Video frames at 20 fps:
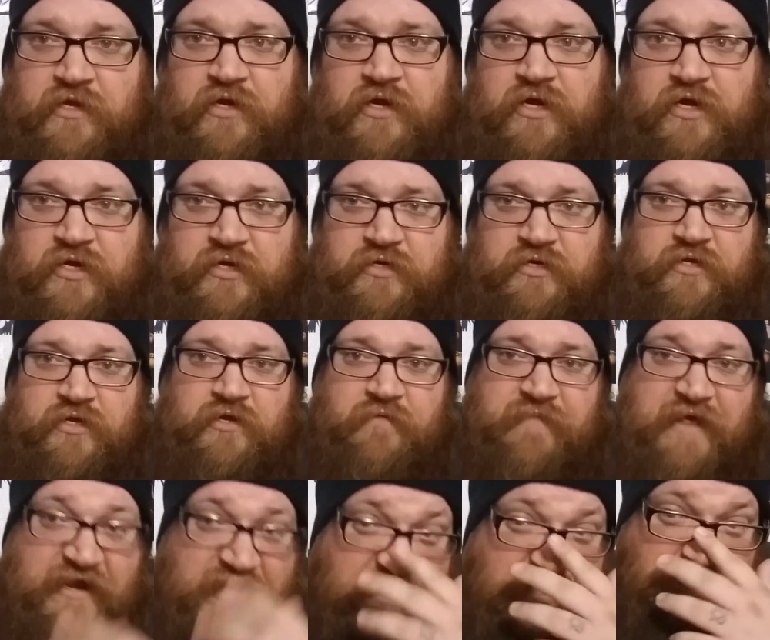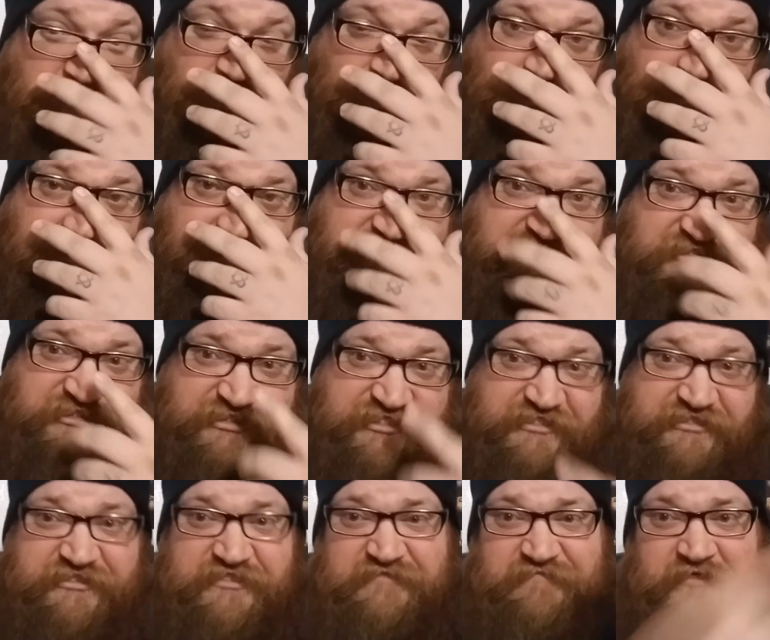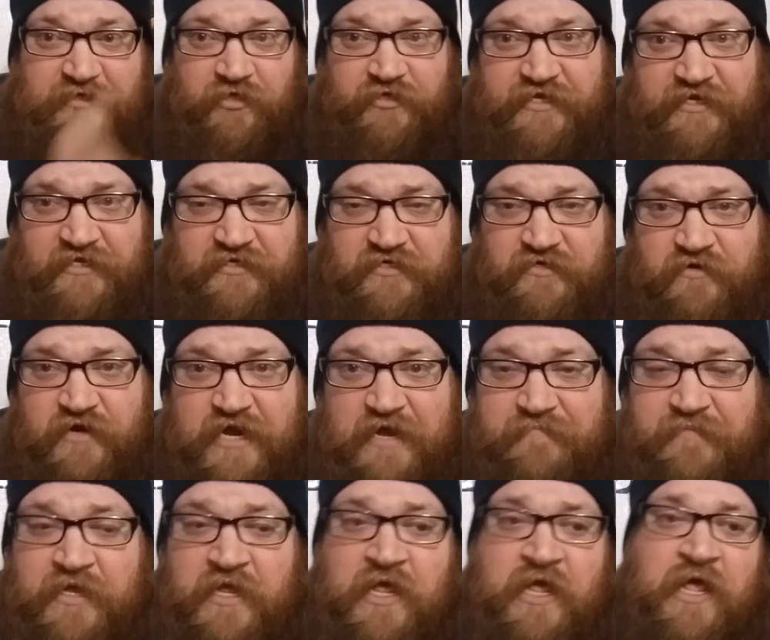on editing programs and shit. She's been looking into crap.